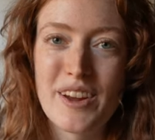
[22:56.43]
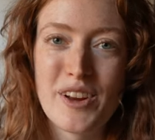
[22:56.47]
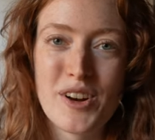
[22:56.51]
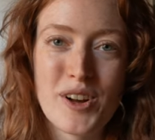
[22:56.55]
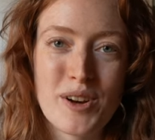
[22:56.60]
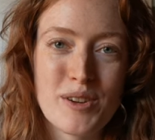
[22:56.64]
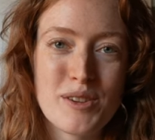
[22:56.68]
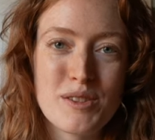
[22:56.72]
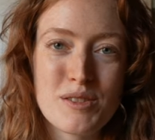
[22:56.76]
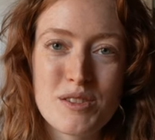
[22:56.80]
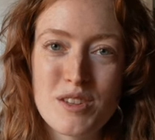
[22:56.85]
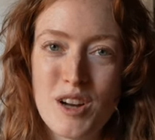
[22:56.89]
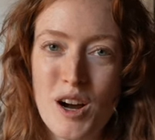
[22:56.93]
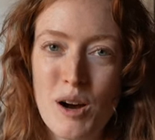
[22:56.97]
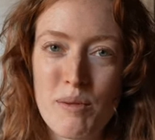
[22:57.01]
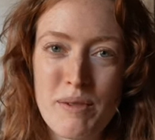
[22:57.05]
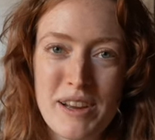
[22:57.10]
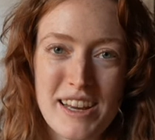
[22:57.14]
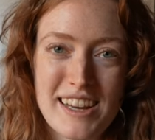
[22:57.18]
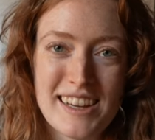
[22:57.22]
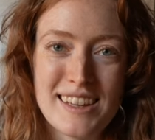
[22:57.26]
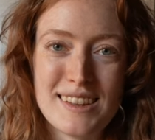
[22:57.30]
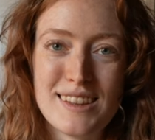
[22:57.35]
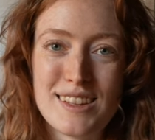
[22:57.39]
You know, you saw
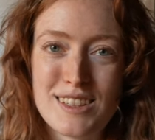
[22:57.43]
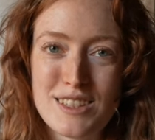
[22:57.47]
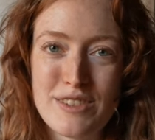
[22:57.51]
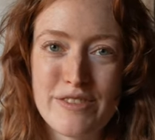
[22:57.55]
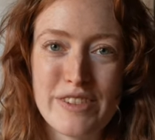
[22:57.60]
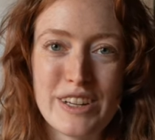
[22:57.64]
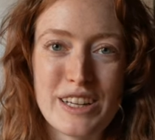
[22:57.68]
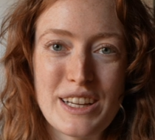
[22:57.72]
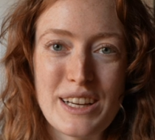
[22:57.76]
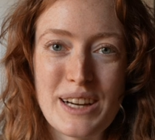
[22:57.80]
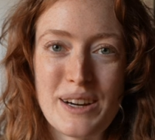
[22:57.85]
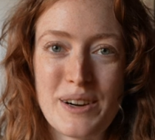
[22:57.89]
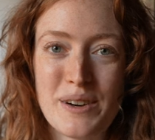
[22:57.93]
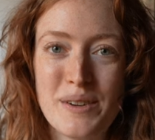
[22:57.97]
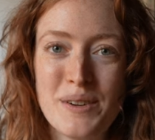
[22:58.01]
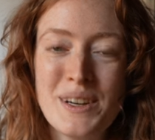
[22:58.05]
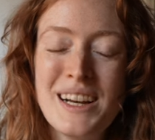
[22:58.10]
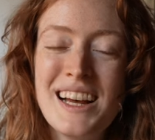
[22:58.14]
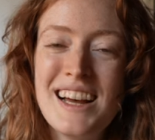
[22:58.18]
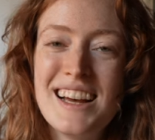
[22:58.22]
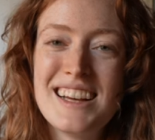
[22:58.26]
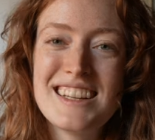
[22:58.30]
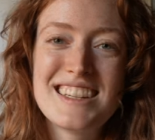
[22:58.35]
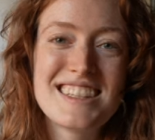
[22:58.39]
me in this video
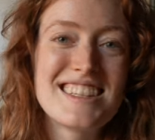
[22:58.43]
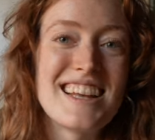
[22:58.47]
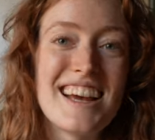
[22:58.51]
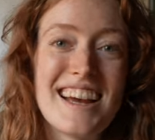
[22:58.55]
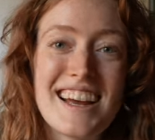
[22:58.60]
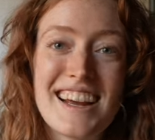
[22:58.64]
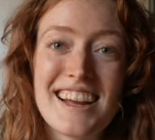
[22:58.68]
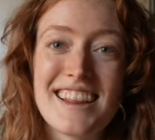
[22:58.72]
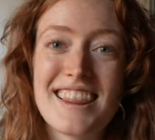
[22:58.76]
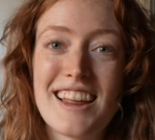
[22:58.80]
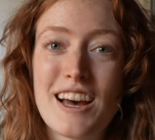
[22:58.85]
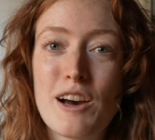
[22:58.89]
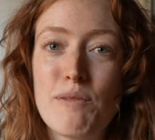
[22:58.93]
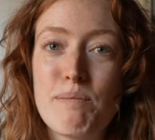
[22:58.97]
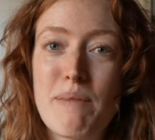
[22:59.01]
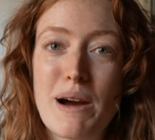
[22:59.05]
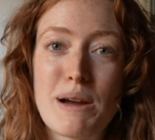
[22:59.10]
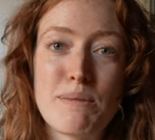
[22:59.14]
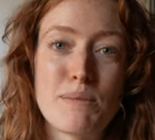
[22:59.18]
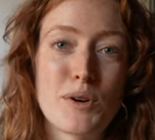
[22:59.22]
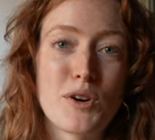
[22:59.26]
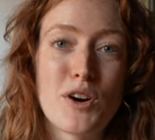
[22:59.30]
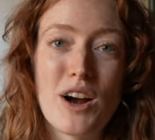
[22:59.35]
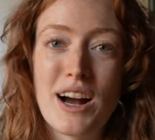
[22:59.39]
saying that
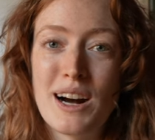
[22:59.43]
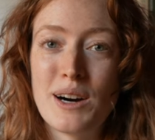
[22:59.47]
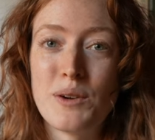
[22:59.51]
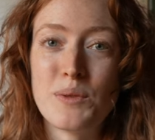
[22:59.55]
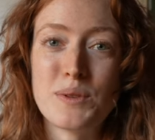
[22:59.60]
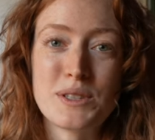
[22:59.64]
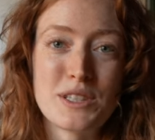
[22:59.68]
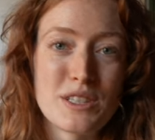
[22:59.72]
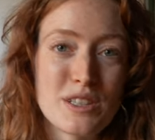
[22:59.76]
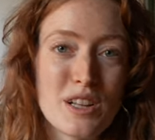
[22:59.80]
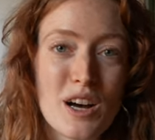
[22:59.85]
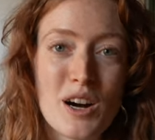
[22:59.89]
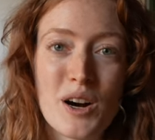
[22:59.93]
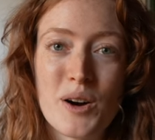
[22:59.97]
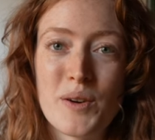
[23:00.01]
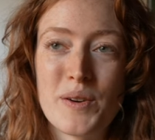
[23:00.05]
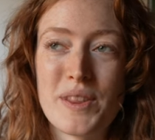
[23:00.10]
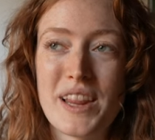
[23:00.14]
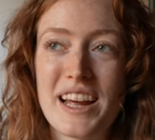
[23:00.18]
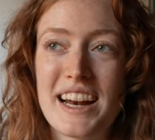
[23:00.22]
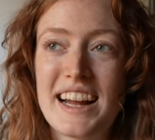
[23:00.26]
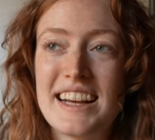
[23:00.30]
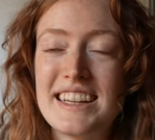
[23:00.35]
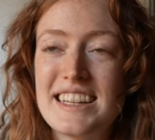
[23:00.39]
my morale was low
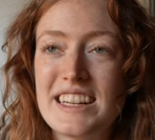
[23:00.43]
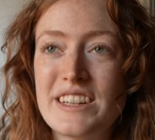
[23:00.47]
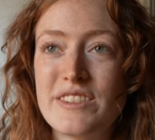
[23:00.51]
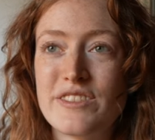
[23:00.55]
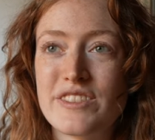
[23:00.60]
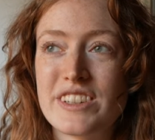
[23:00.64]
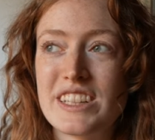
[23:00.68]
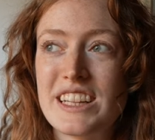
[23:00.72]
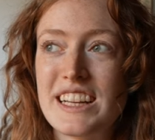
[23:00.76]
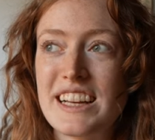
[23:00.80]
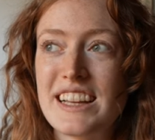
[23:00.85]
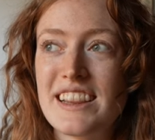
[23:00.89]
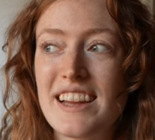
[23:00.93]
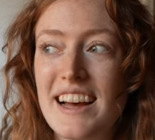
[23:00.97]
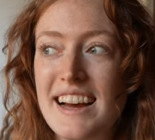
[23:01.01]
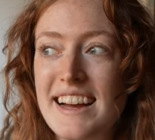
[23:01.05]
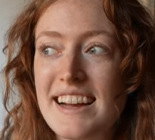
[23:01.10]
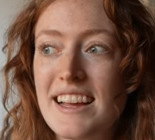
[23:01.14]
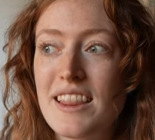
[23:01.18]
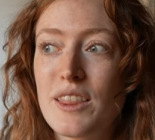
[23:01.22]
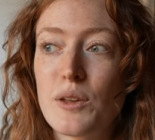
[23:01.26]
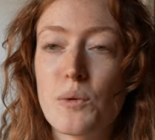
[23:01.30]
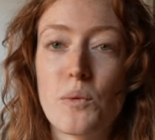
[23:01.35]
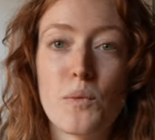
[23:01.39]
and that I didn't really
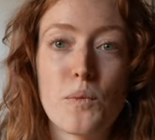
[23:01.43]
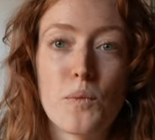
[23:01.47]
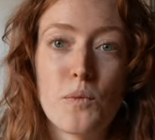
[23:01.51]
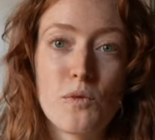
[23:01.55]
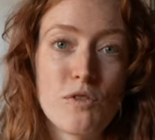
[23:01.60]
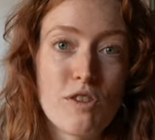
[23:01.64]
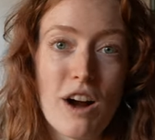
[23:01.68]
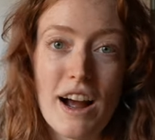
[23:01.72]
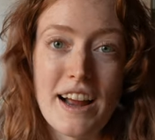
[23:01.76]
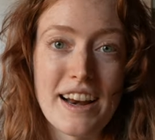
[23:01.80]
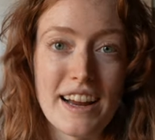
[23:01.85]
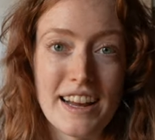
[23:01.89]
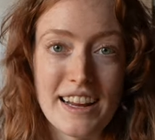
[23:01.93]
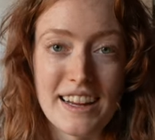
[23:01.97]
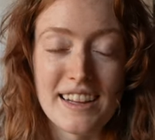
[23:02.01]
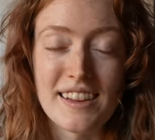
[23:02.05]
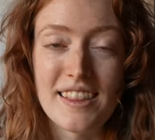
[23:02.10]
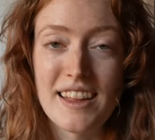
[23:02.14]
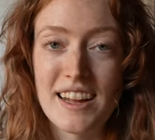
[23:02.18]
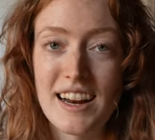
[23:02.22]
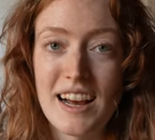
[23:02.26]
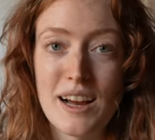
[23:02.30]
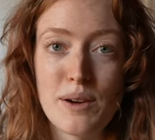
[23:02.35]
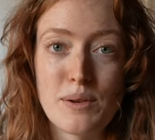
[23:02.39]
like the writing
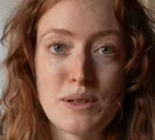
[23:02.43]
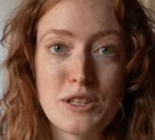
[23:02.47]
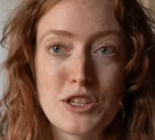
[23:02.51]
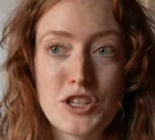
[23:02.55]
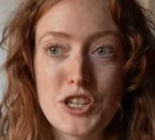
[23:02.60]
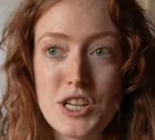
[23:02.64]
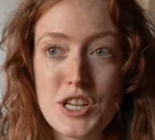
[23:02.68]
that I was